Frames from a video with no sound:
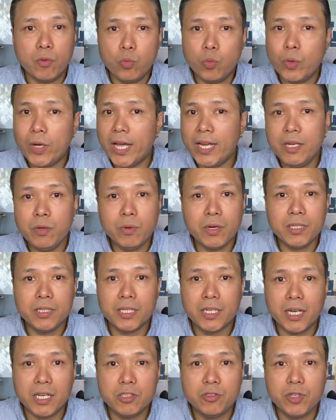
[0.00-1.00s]
anywhere in
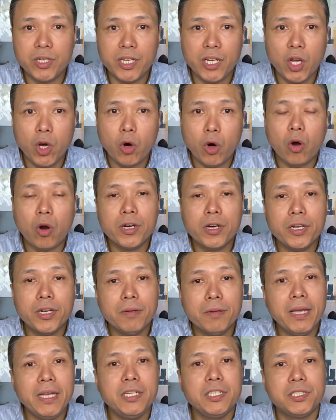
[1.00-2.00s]
the country, or in
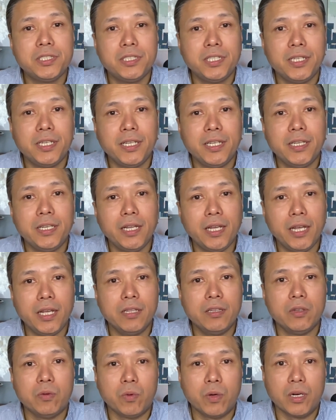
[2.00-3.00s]
a major city
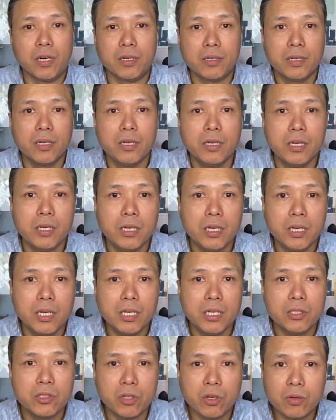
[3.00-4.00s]
in the world.
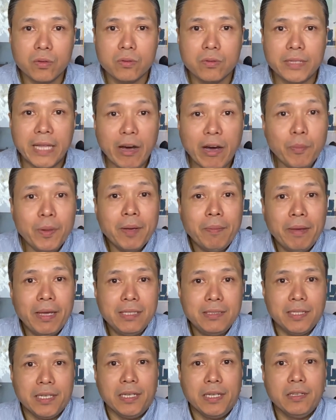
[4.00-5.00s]
So that would be
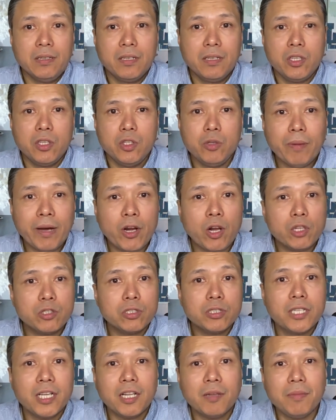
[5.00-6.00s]
amazing. You might
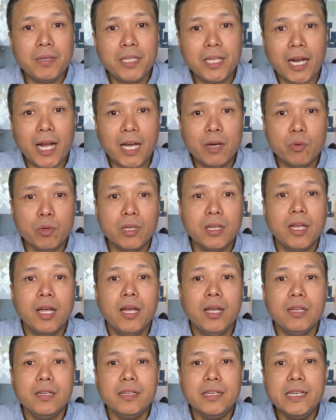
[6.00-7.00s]
also tell me that I will
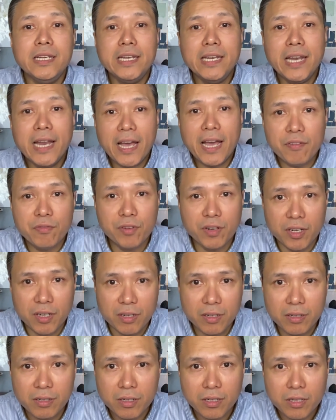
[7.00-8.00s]

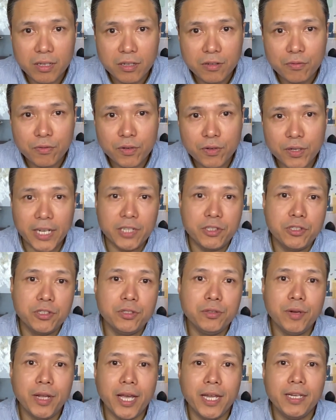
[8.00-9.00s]
never forget to
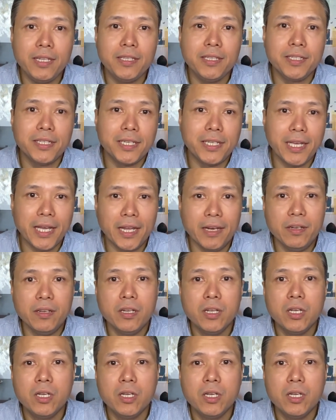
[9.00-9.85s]
do anything again